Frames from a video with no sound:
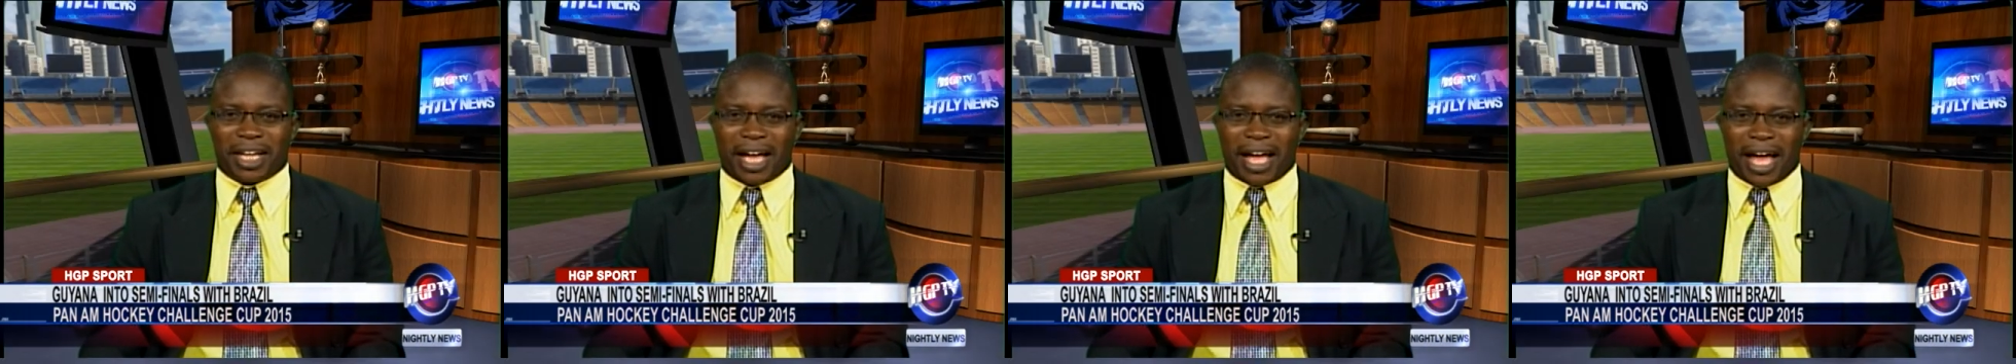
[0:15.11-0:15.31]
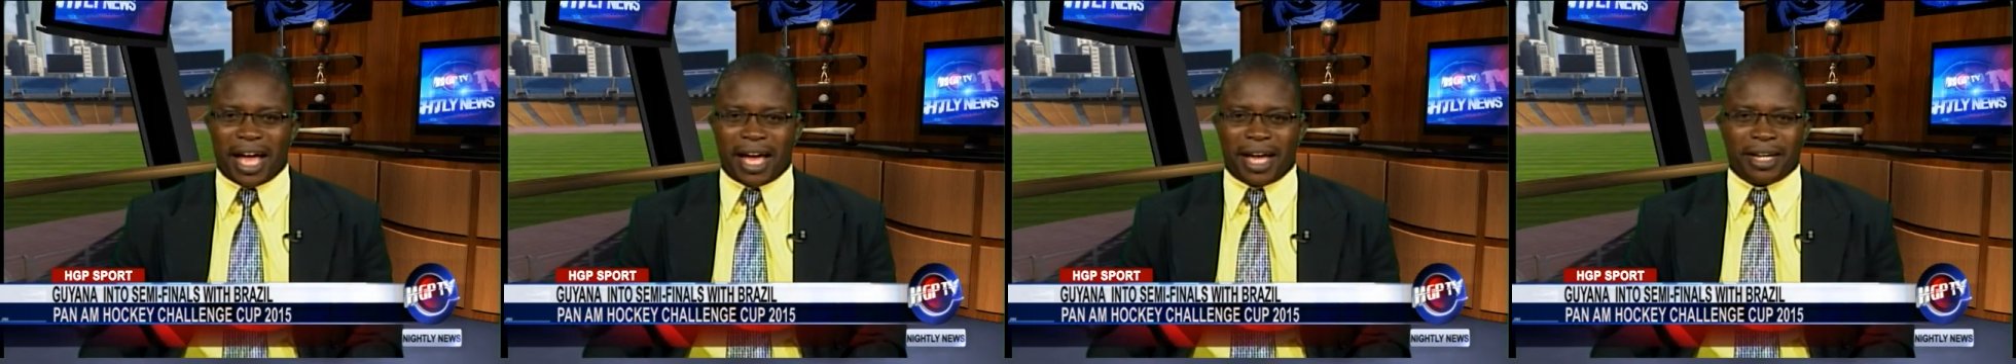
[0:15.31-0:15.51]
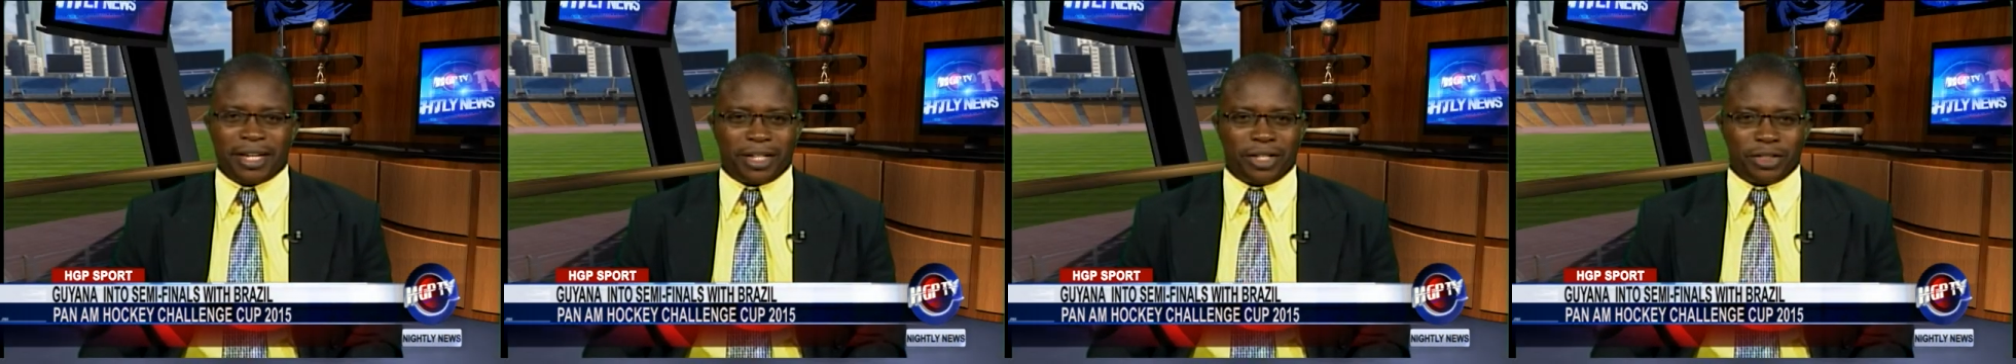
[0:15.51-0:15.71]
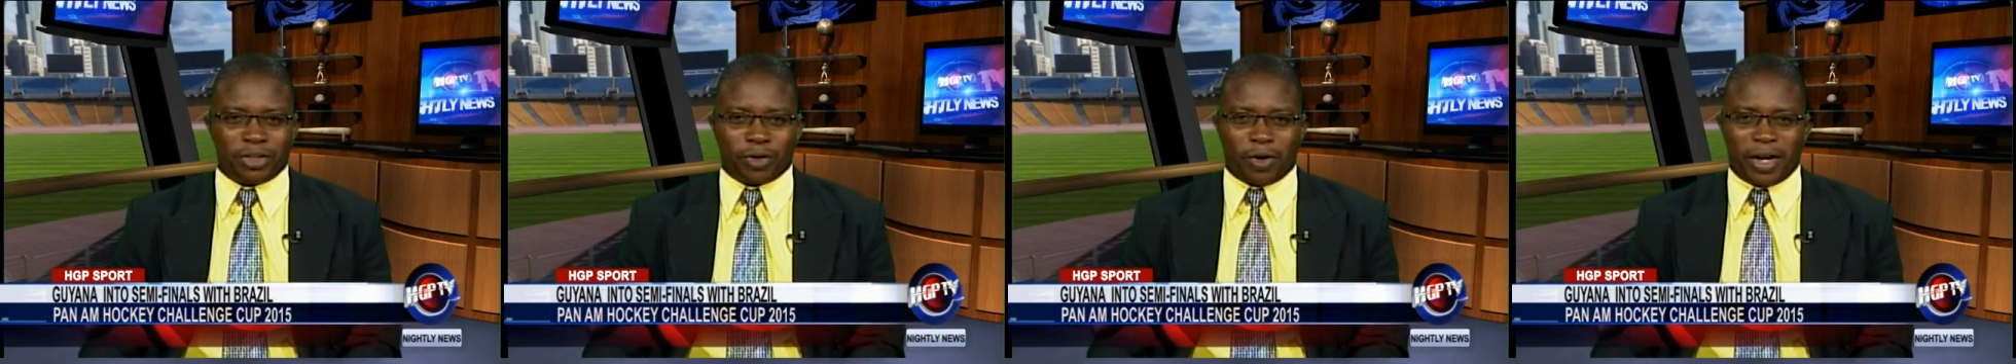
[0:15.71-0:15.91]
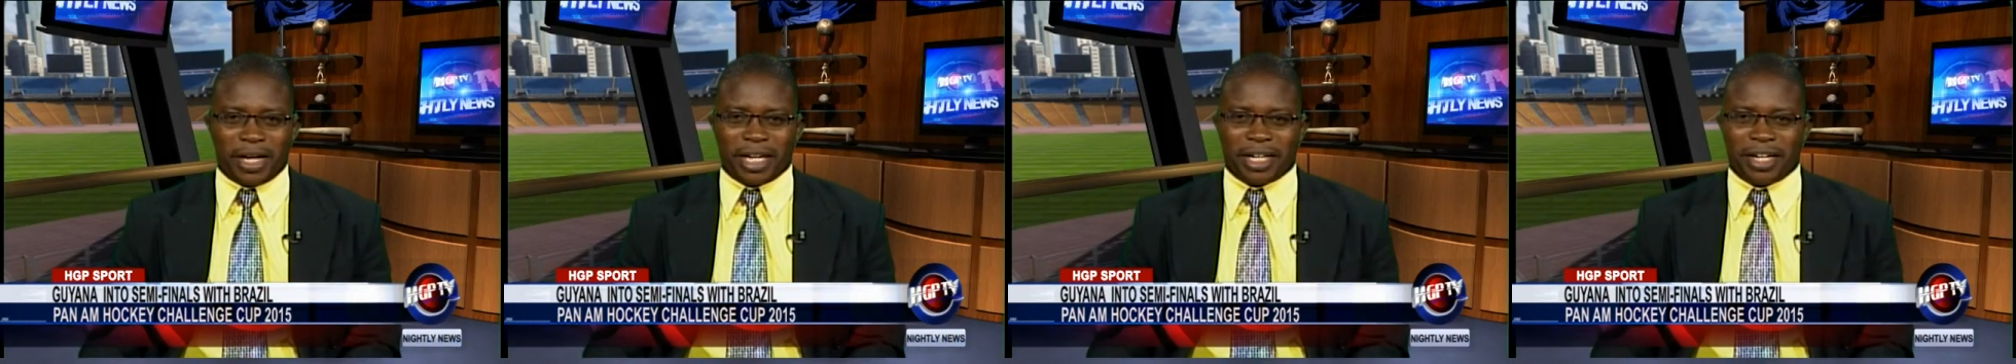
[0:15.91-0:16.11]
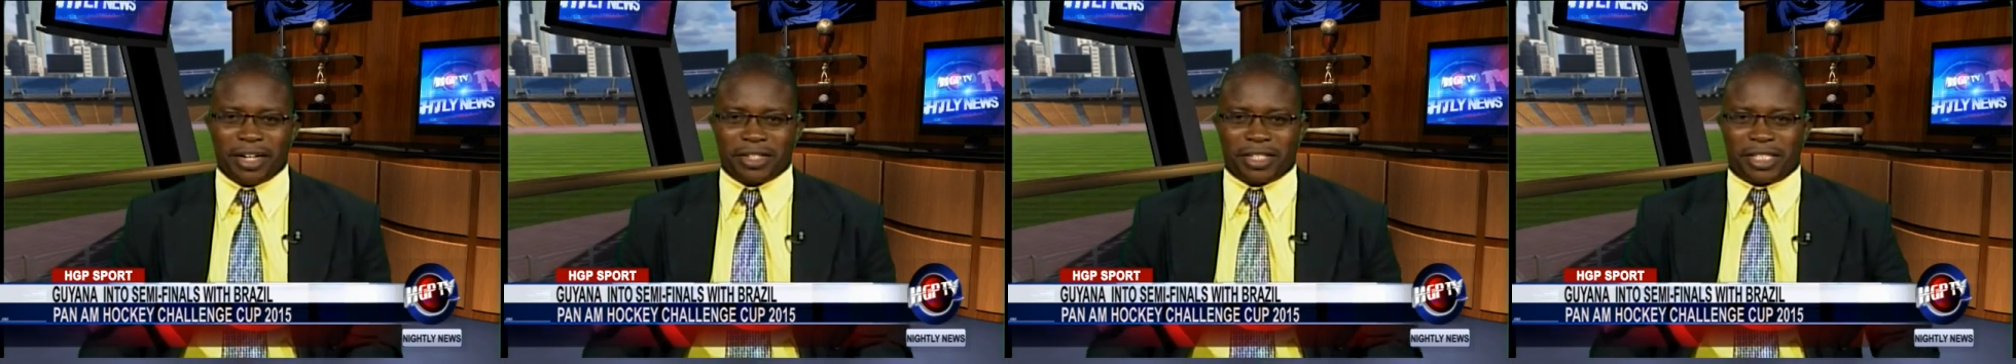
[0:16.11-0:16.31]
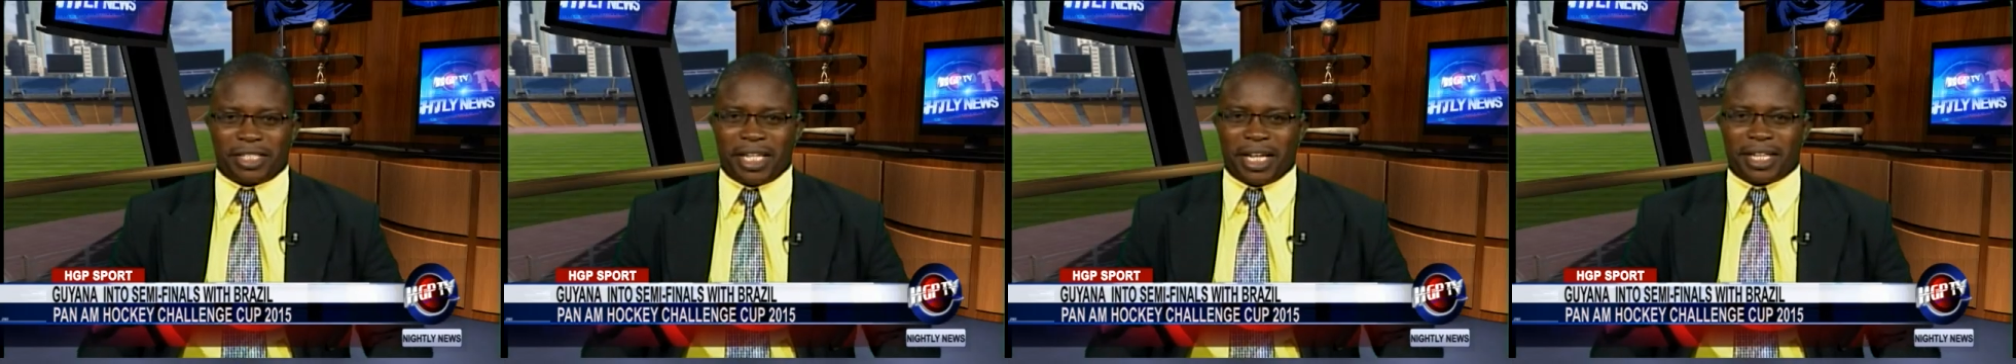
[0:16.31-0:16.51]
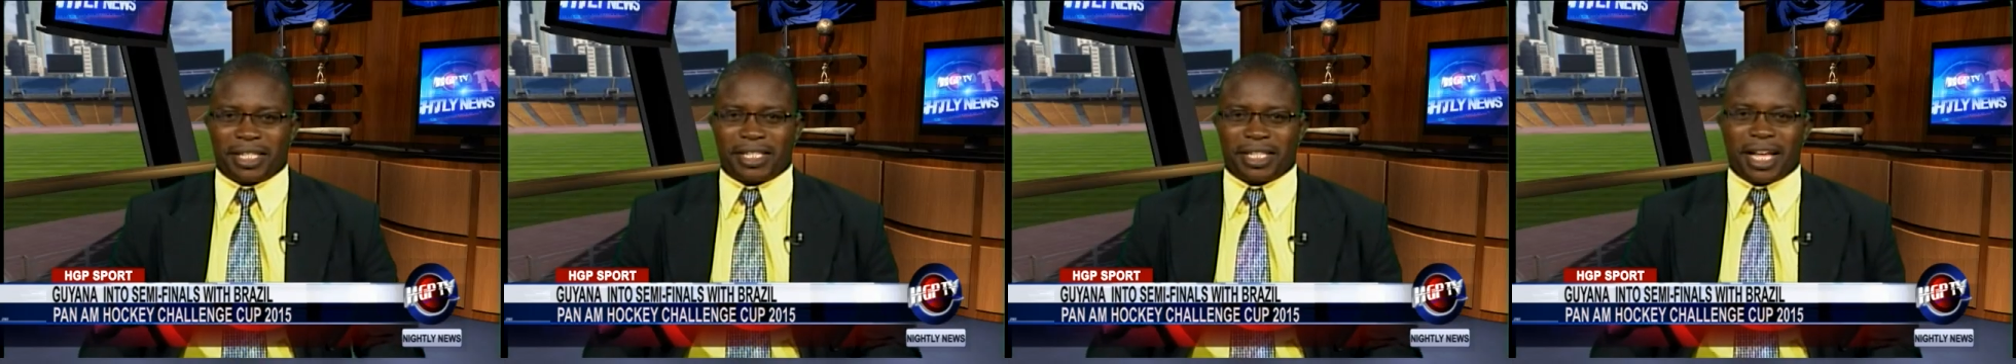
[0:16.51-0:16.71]
and joining their
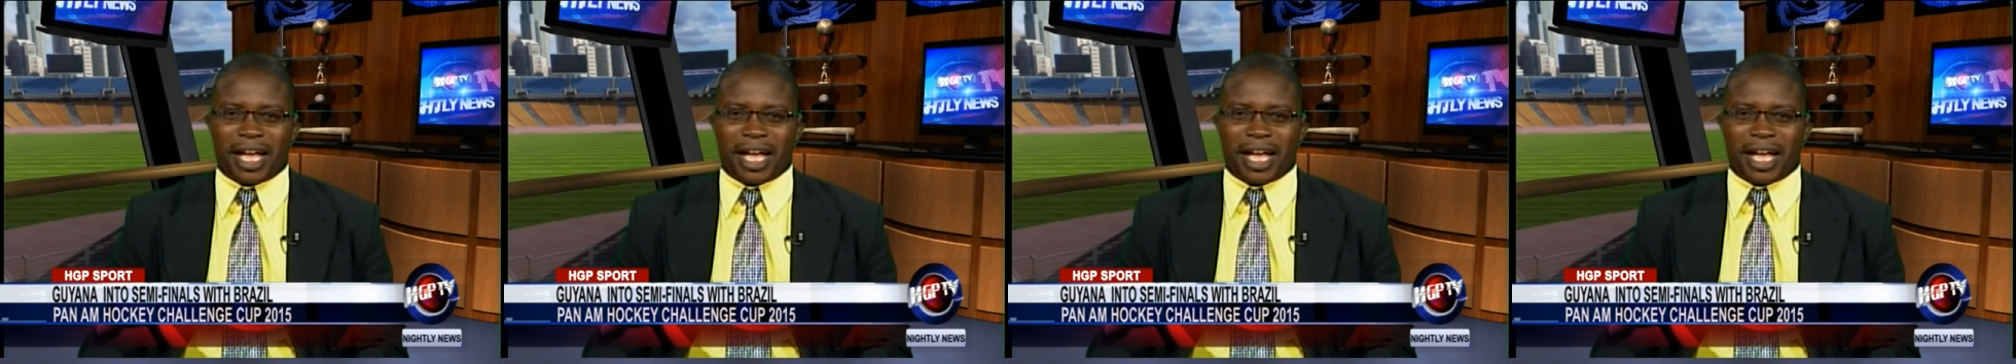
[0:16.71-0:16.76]
sticks